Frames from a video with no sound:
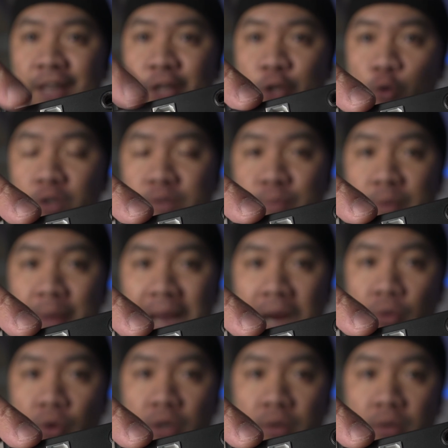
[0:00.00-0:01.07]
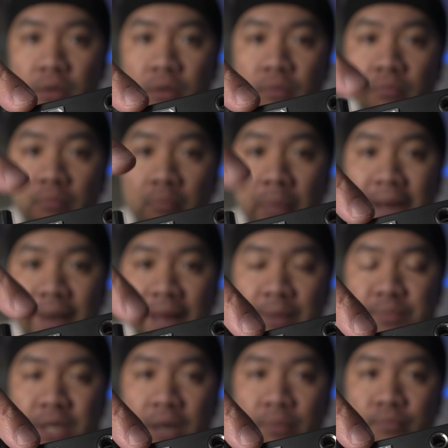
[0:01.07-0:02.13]
USB powered by a
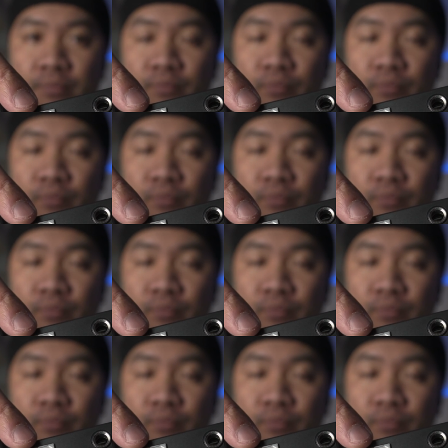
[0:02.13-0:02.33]
laptop,